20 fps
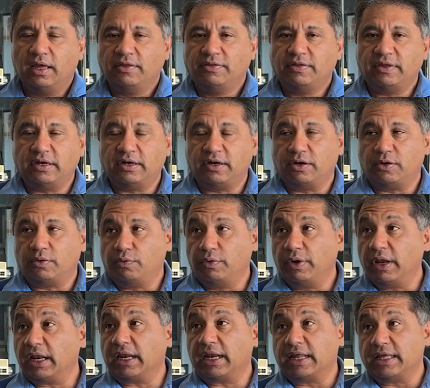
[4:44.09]
they did a
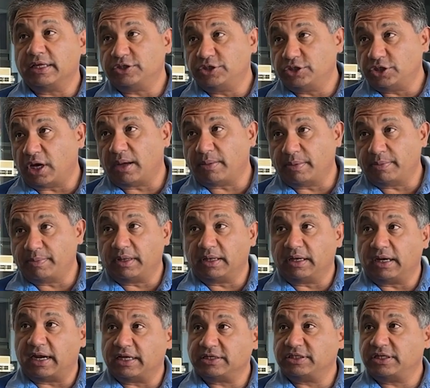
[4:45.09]
really nice job of
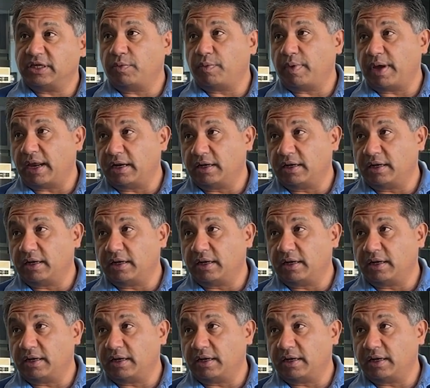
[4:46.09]
building an SD-WAN